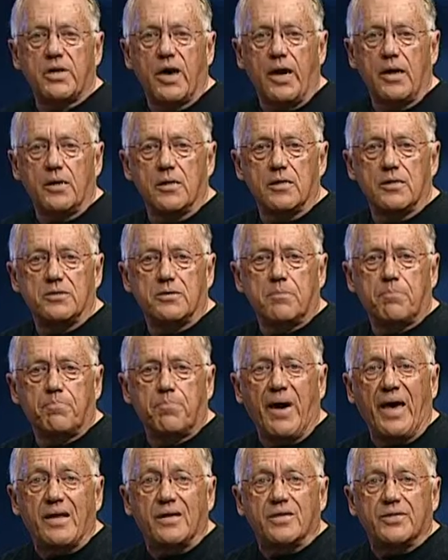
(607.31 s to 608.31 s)
titled
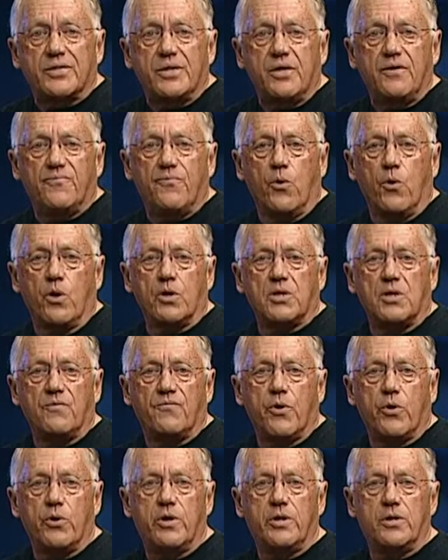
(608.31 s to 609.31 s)
penalty for
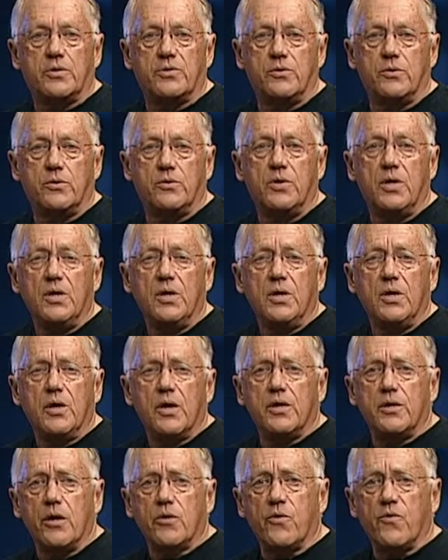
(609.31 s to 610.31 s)
converting to
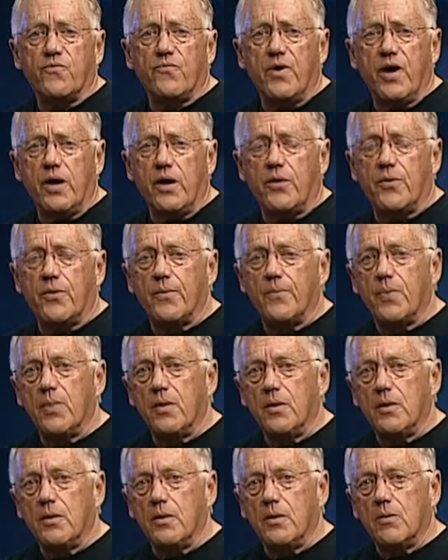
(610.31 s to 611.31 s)
another faith,
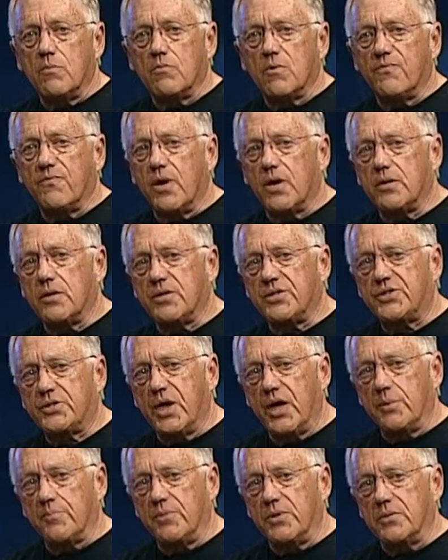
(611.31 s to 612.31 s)
we find this
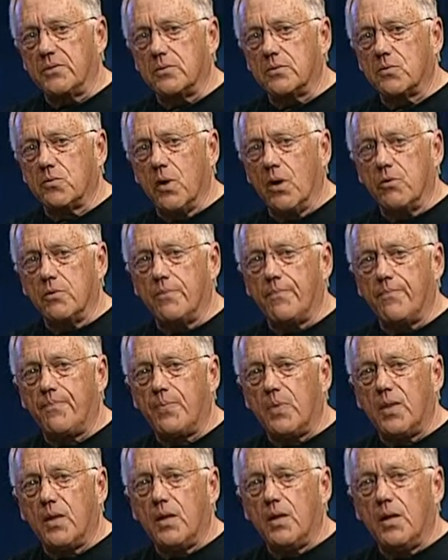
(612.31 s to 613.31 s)
statement, quote,
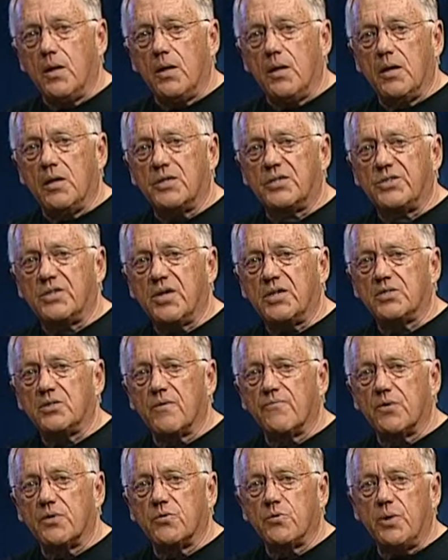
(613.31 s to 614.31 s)
in six
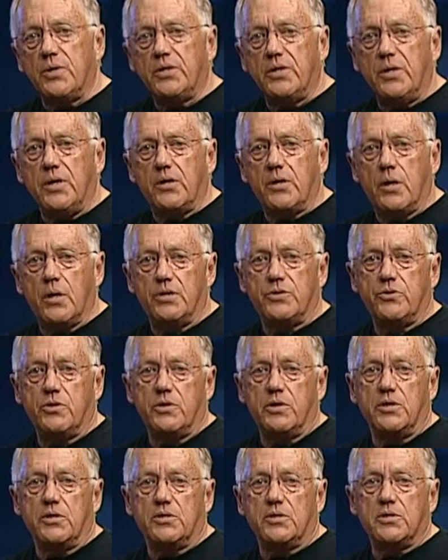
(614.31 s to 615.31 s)
of the 20
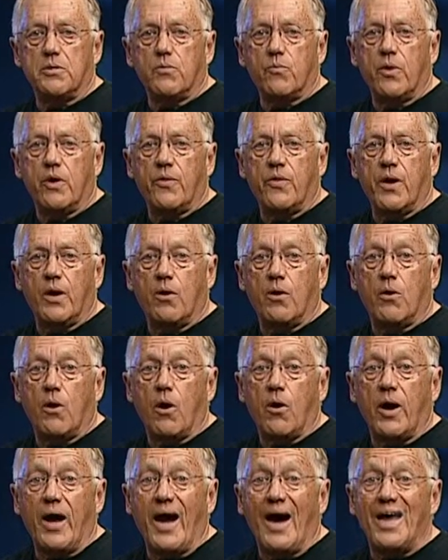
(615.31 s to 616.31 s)
countries where there
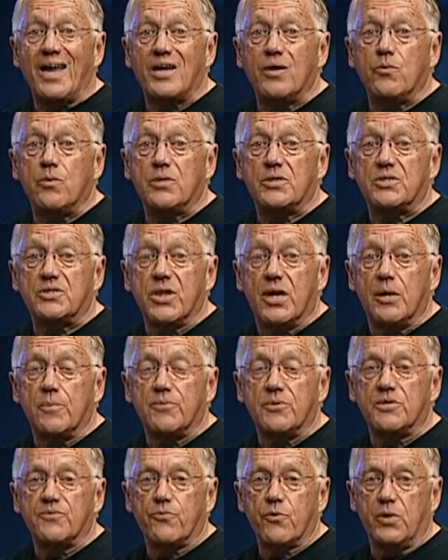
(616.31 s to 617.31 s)
are adequate
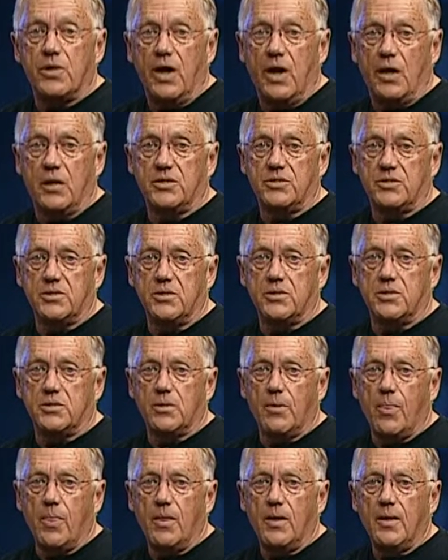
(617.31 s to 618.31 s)
samples for analysis,
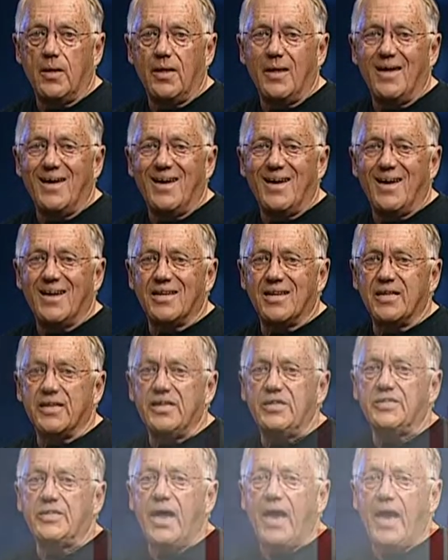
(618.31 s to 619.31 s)
at least